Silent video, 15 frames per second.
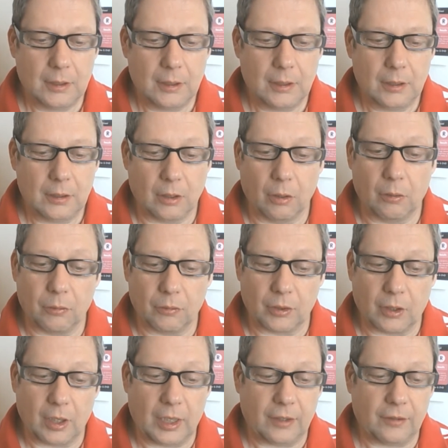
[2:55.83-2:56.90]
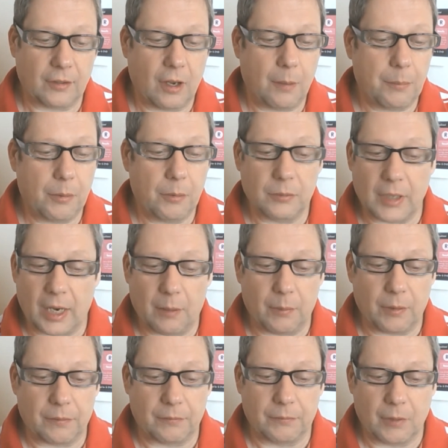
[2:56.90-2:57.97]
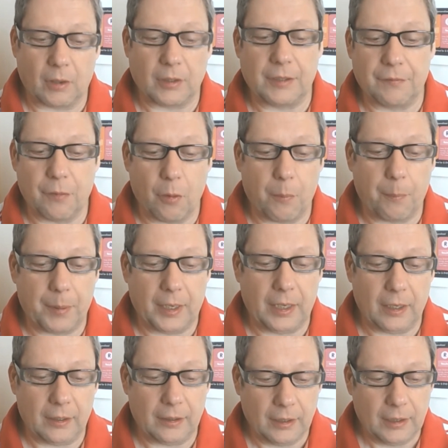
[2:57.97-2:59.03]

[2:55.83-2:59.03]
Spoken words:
Google's a good example, now with 94 billion